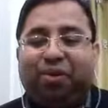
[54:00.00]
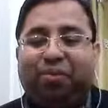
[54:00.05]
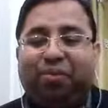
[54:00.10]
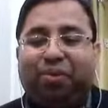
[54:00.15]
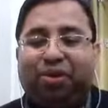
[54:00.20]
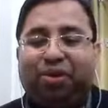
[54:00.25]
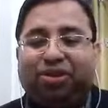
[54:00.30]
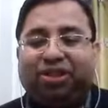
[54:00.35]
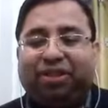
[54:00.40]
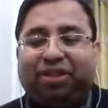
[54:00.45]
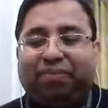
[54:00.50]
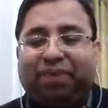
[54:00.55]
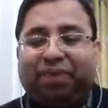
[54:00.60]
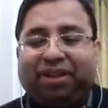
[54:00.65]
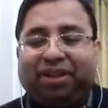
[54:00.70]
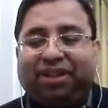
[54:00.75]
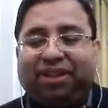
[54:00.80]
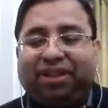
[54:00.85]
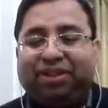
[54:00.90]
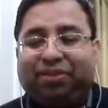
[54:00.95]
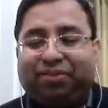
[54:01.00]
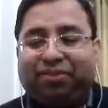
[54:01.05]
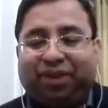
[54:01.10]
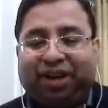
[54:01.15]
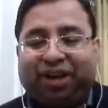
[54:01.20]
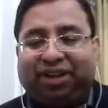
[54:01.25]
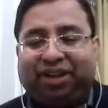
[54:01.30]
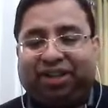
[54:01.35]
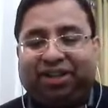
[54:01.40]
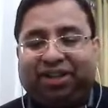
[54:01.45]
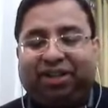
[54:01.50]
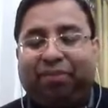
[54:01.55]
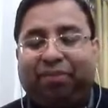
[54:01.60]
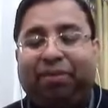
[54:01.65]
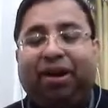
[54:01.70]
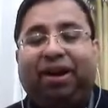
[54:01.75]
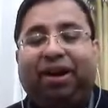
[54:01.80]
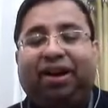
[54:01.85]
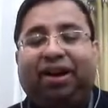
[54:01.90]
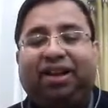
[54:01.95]
most of the plagiarism rate,
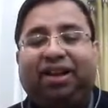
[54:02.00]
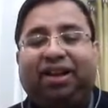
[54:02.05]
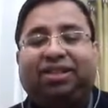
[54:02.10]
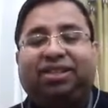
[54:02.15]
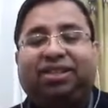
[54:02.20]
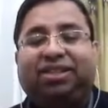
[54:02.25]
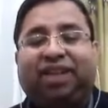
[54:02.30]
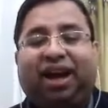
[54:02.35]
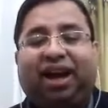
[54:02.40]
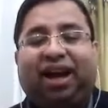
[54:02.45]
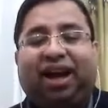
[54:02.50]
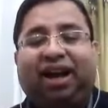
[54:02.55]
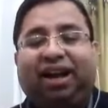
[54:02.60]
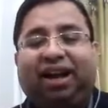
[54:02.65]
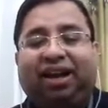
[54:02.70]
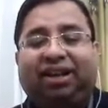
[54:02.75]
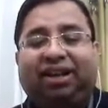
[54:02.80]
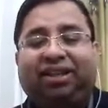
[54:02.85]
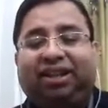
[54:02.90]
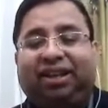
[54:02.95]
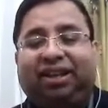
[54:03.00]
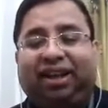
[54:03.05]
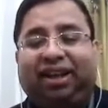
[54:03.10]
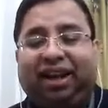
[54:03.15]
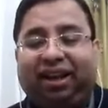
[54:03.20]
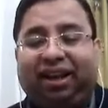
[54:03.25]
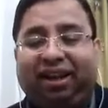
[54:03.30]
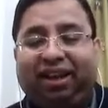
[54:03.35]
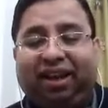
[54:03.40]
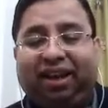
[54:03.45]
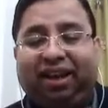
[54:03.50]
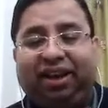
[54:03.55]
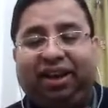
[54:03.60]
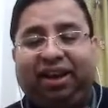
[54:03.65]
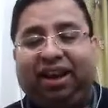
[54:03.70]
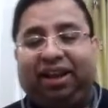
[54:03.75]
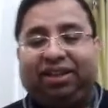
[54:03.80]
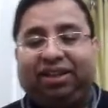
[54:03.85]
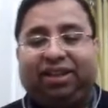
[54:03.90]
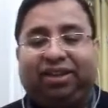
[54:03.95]
similarity index is higher than
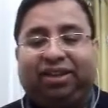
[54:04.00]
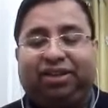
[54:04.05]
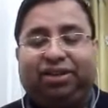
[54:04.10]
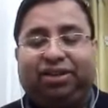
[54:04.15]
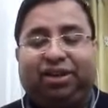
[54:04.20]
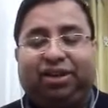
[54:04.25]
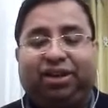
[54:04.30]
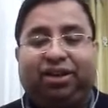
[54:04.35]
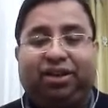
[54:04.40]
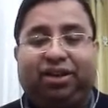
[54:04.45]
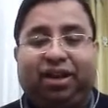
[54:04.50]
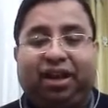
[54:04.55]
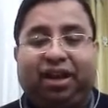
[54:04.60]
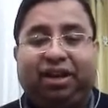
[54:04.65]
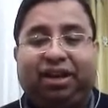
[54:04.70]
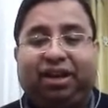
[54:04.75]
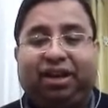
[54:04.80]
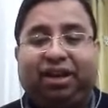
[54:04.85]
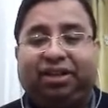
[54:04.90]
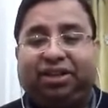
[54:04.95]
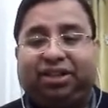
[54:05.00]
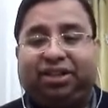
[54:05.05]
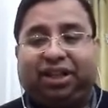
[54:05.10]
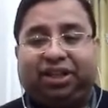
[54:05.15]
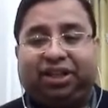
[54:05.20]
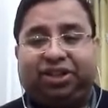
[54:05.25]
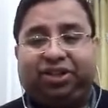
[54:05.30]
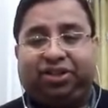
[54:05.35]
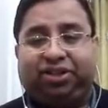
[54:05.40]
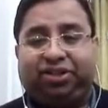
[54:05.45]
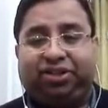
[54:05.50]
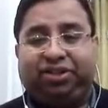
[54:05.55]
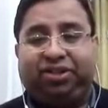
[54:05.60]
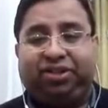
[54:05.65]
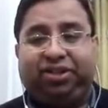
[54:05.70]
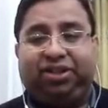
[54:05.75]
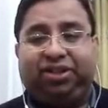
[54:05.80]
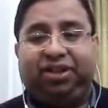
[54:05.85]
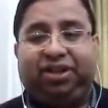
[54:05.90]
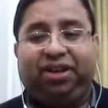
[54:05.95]
any other section
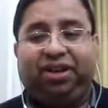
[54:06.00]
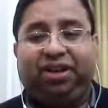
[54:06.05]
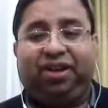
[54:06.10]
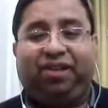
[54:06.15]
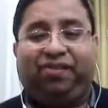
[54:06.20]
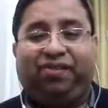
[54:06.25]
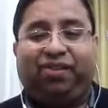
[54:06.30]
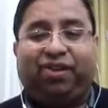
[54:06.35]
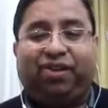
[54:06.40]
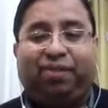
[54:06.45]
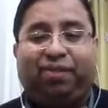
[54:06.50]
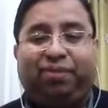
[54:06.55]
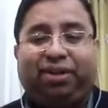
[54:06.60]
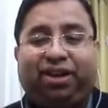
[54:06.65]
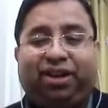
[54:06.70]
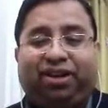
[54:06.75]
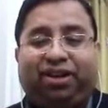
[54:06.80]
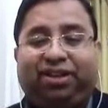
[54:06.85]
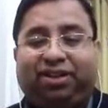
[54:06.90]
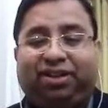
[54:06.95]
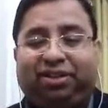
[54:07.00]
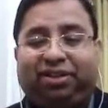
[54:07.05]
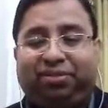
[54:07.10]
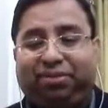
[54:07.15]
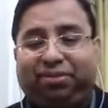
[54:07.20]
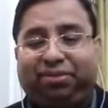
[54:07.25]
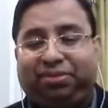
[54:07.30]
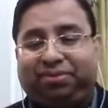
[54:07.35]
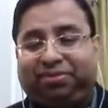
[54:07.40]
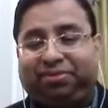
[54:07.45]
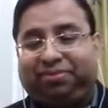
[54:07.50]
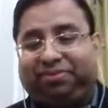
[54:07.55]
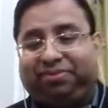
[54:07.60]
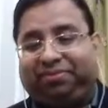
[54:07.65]
if you compare literature review.